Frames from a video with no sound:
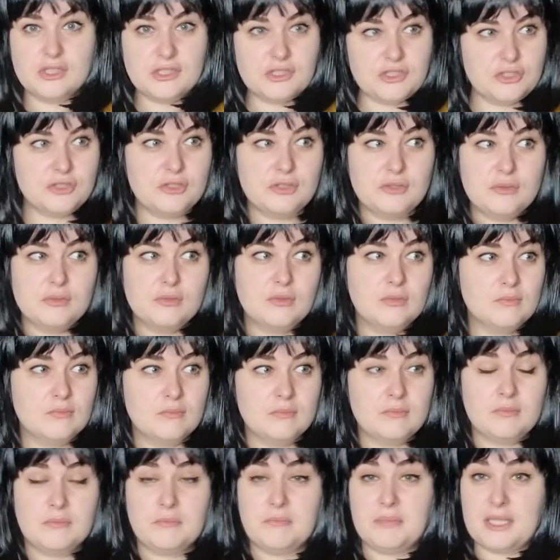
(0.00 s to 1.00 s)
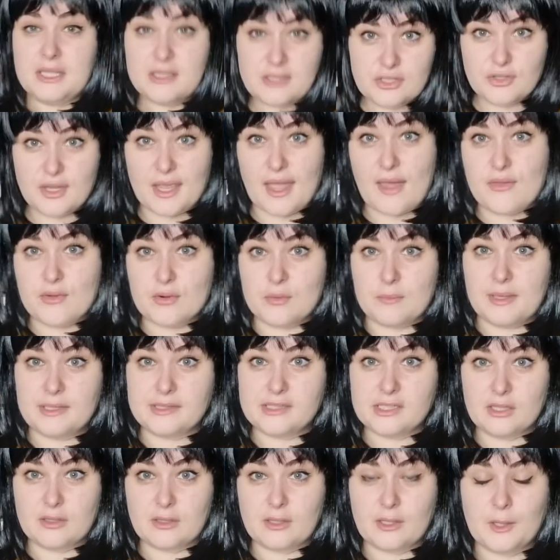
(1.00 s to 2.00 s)
just to be together,
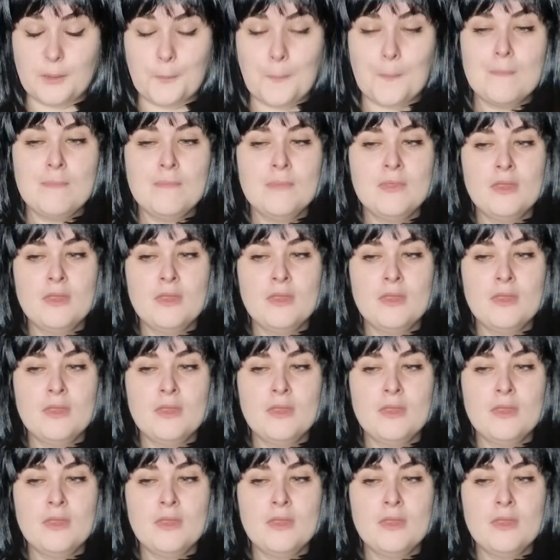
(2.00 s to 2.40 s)
basically.